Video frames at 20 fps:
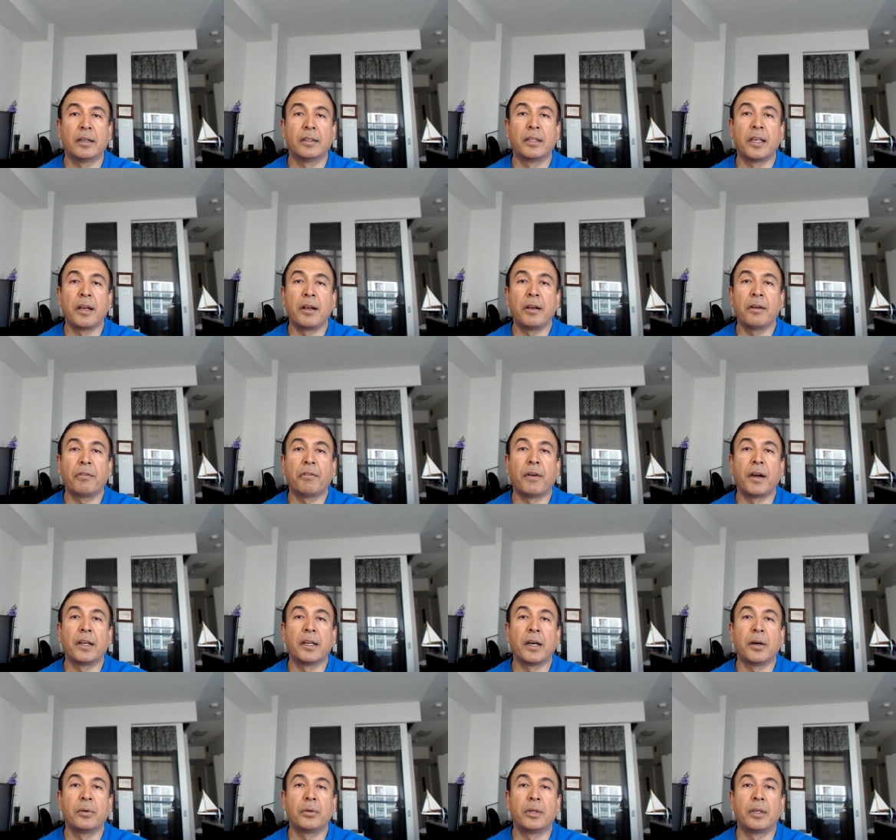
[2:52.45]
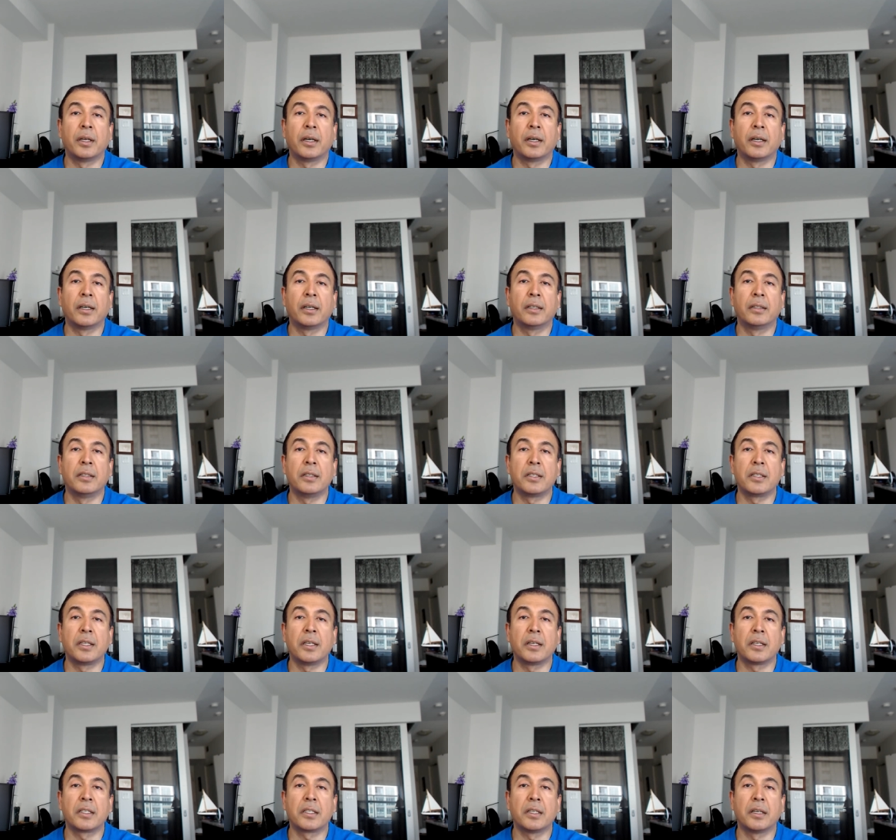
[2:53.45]
They didn't find out these
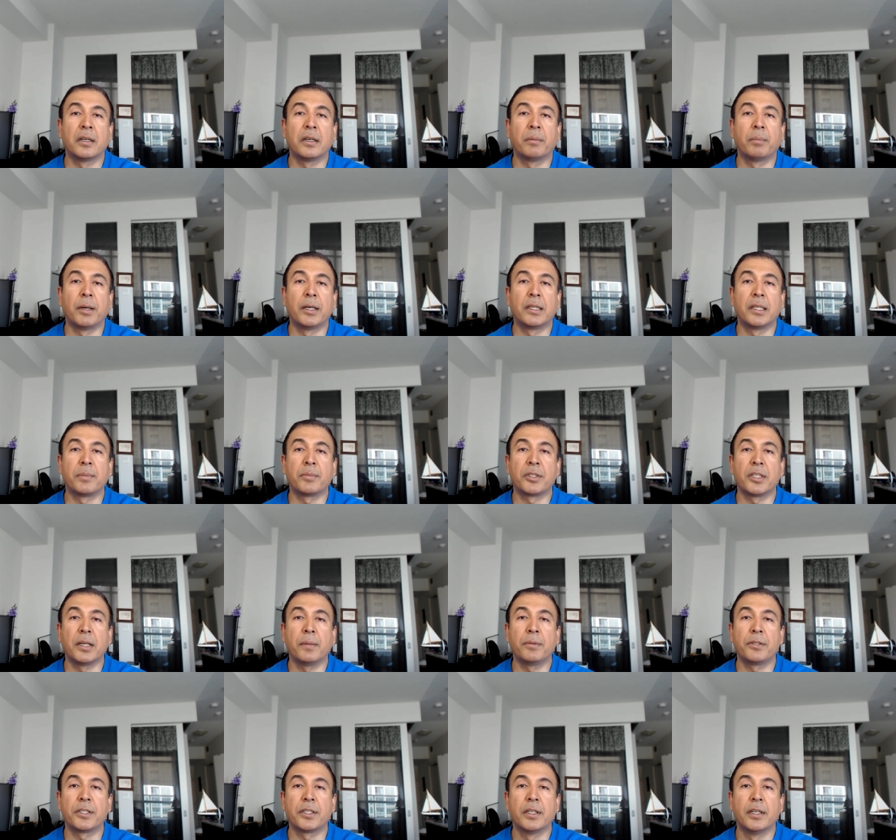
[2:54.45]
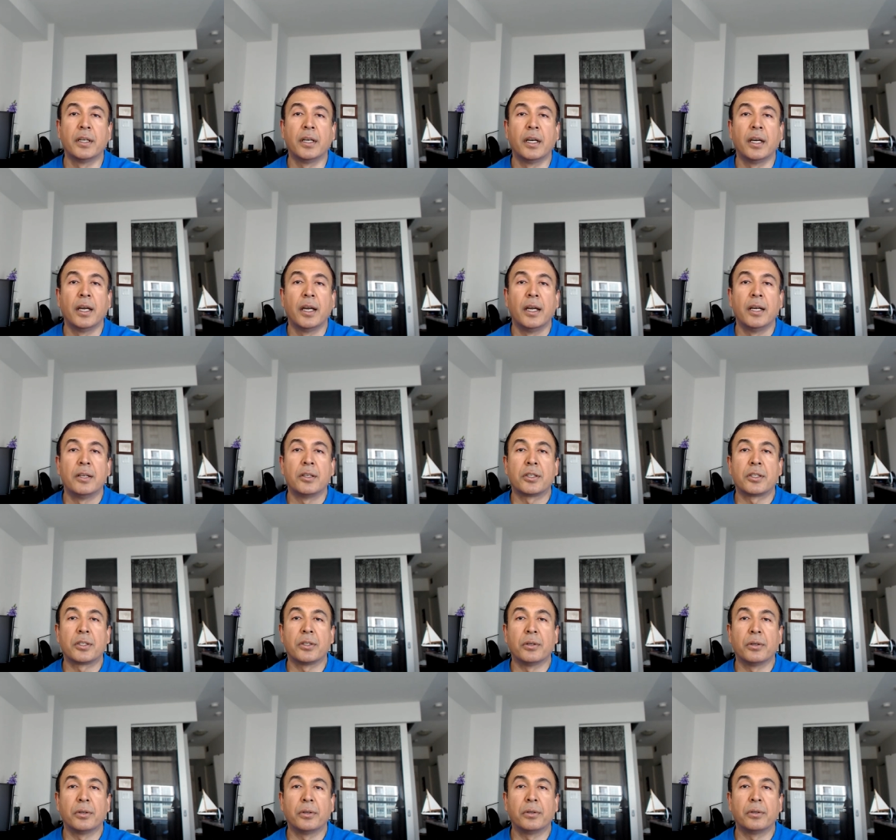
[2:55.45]
things by themselves.
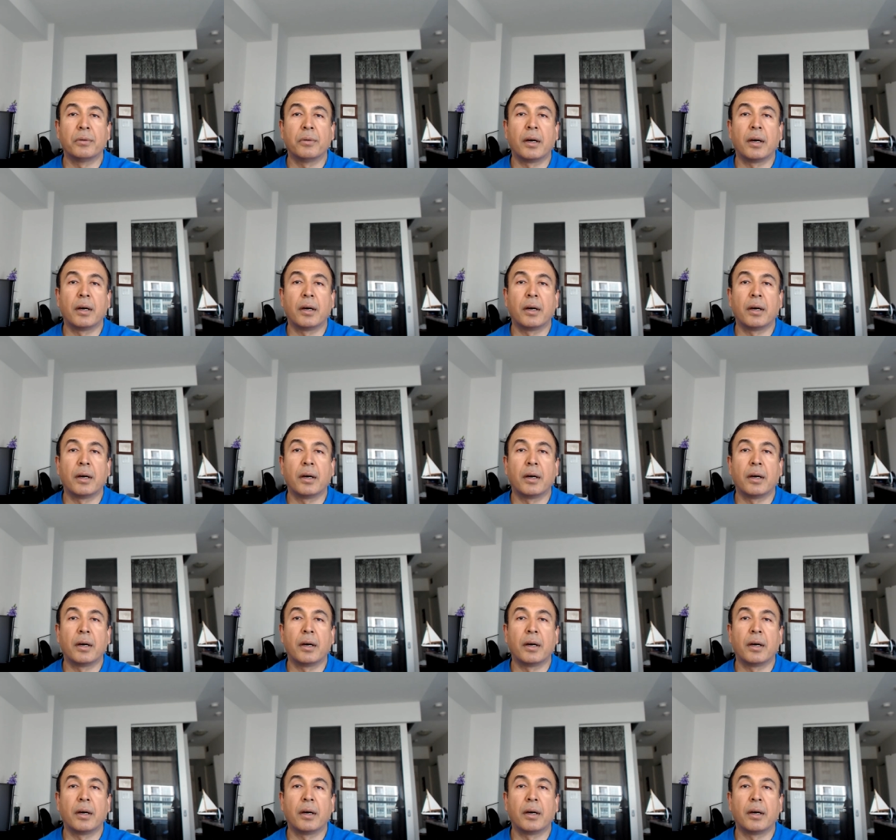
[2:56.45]
So